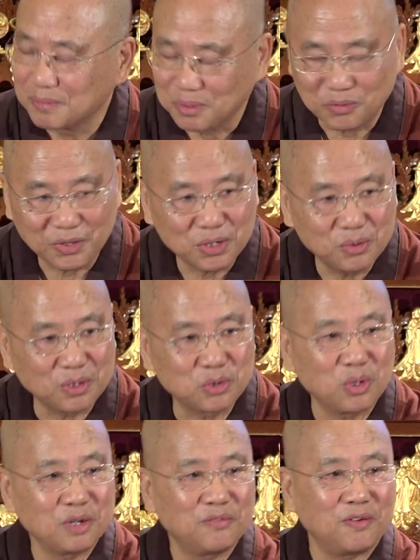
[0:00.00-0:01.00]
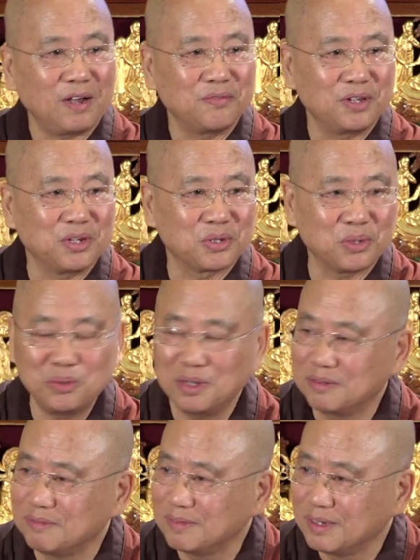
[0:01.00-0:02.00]
You think you are 25 years old
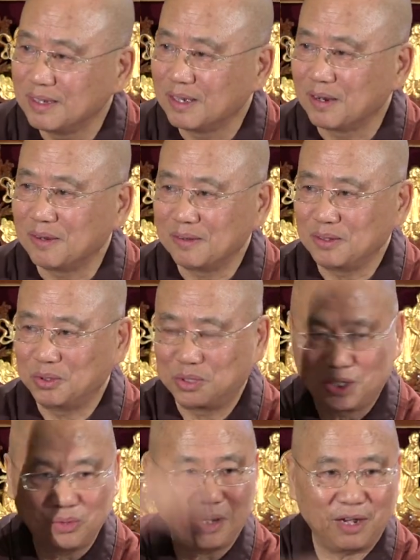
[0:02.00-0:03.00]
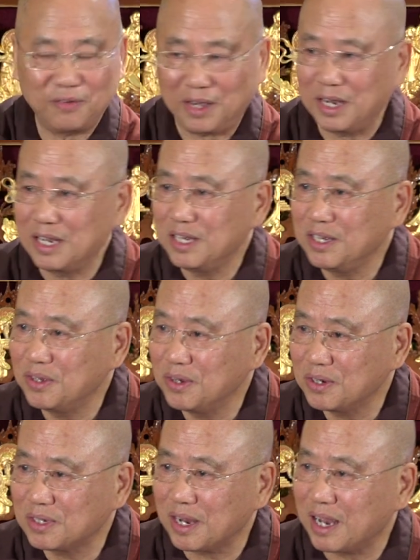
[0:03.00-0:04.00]
and you still have 80
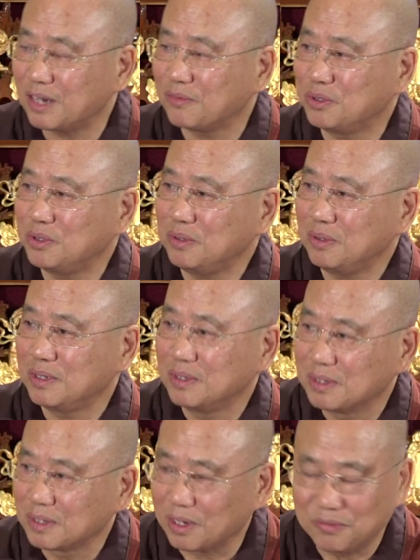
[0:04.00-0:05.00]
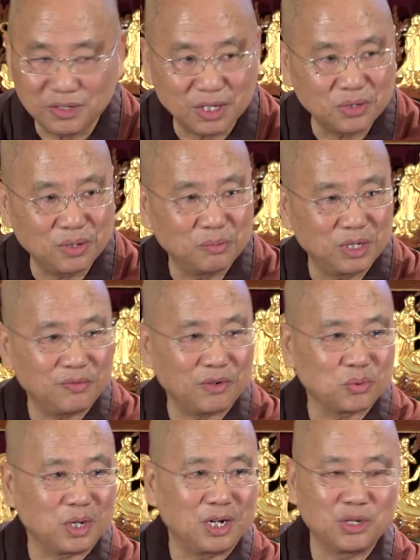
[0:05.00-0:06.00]
years ahead of you, given that you live
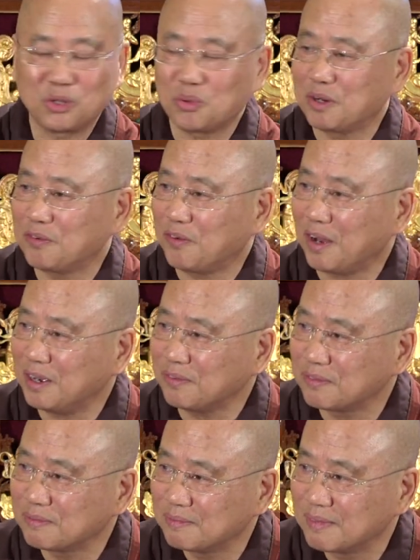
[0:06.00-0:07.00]
up to 125?